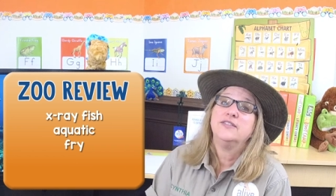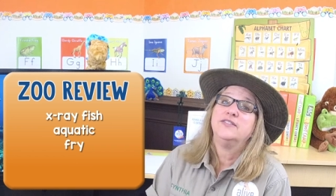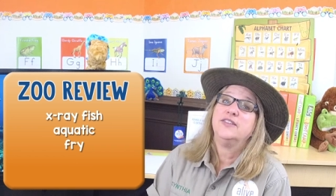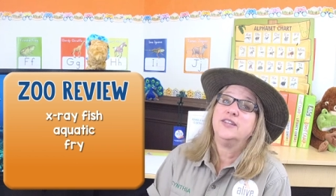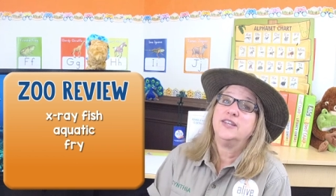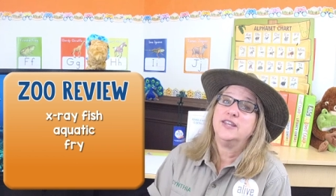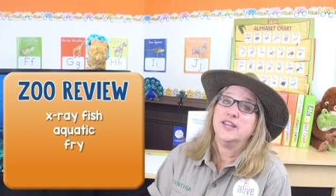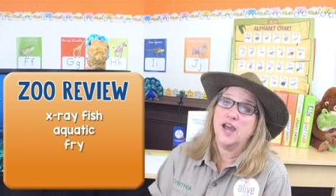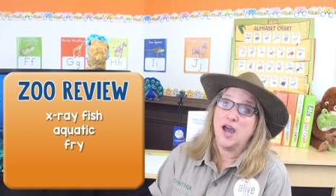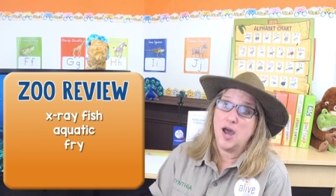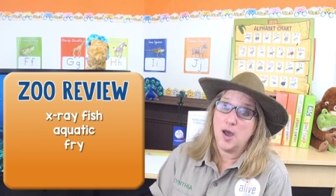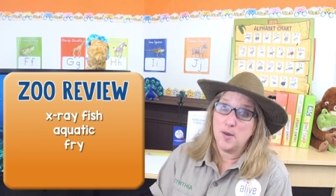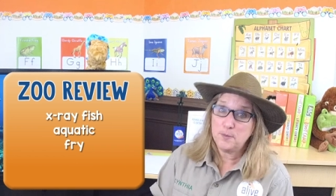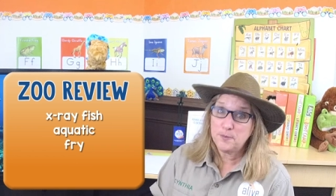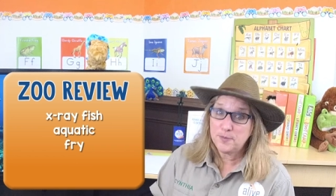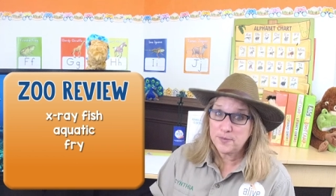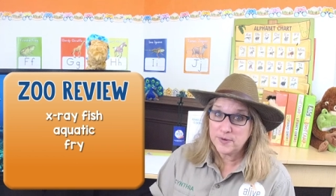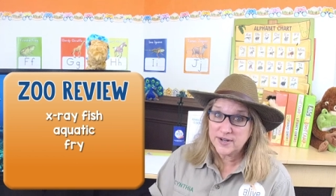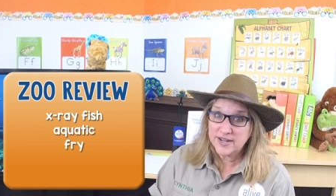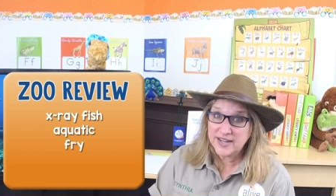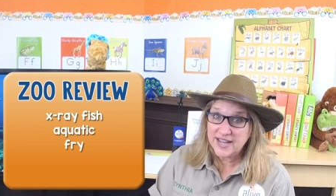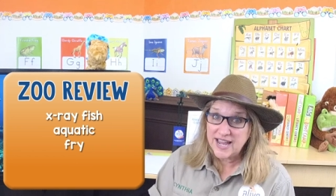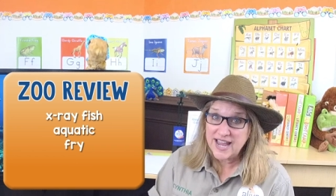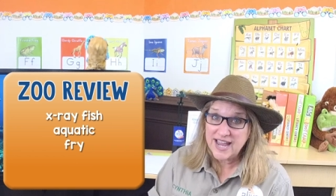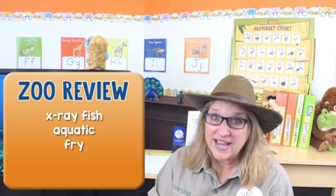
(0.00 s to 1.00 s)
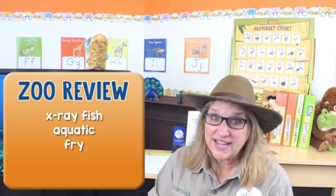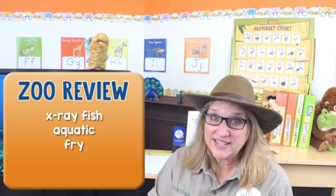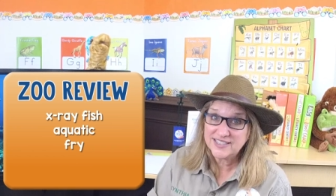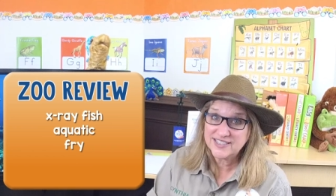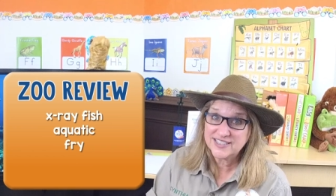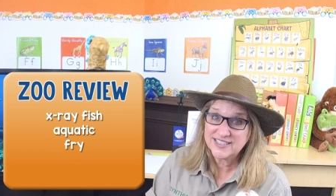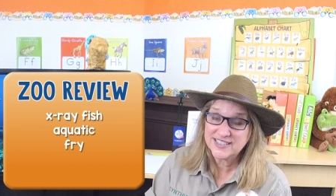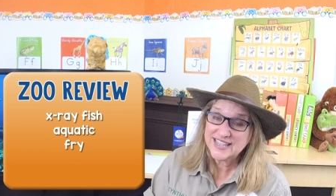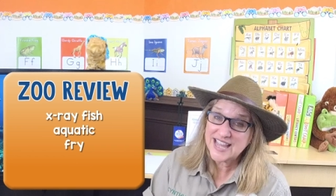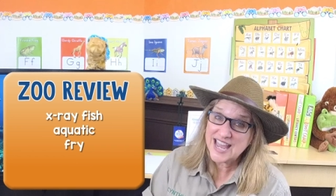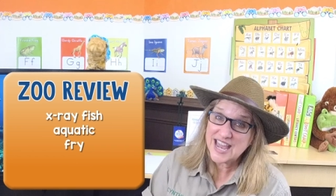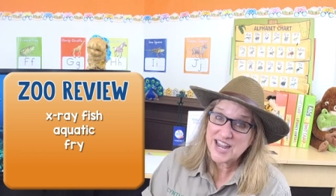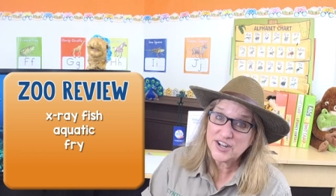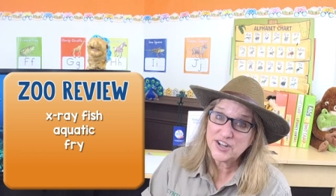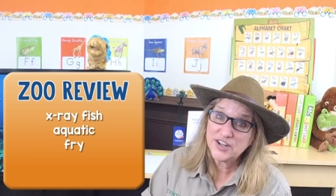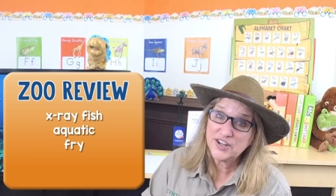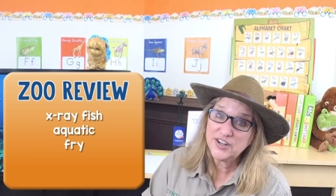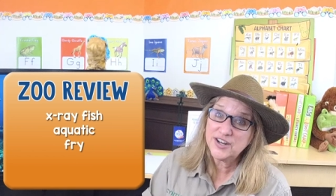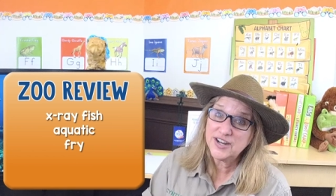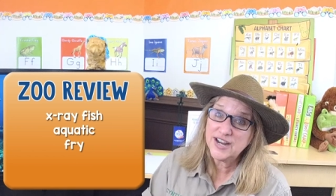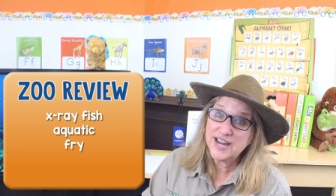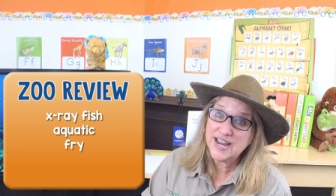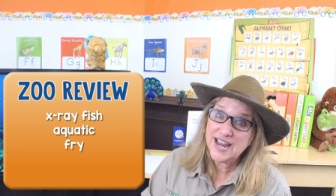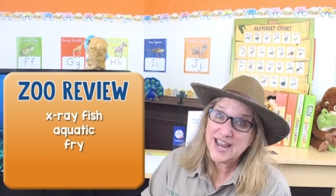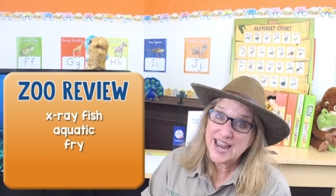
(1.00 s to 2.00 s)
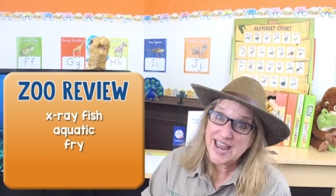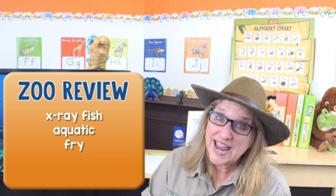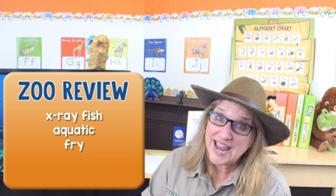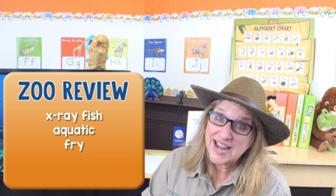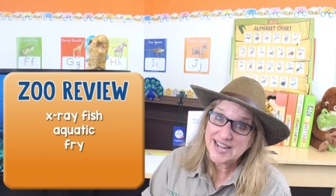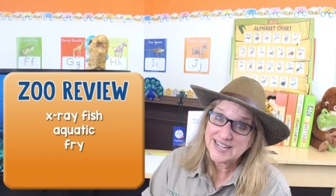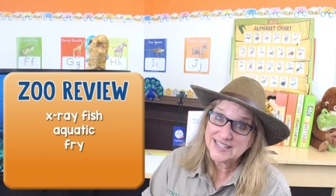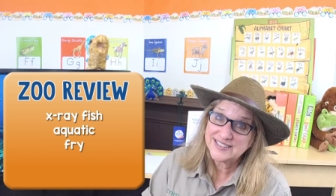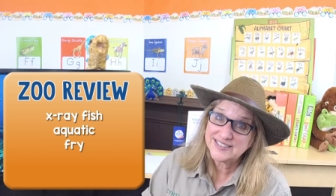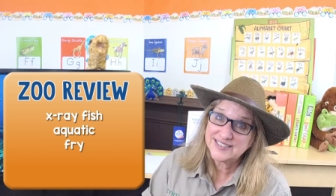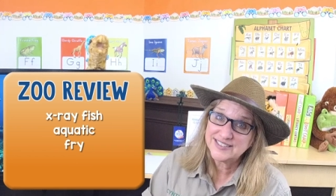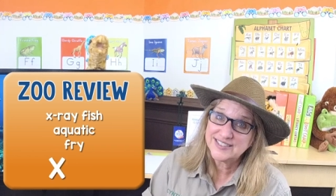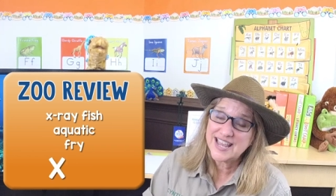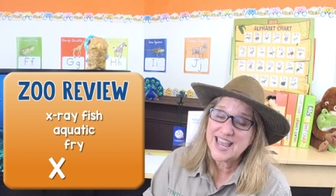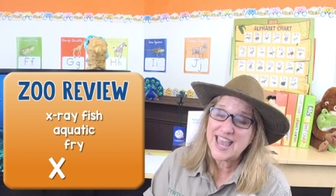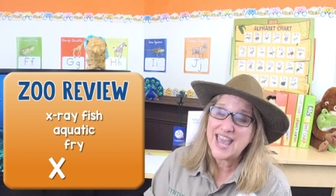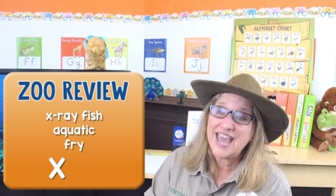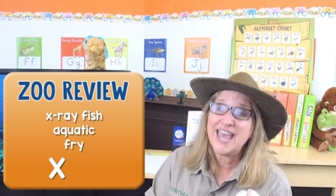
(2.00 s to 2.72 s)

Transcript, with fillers: the uppercase letter X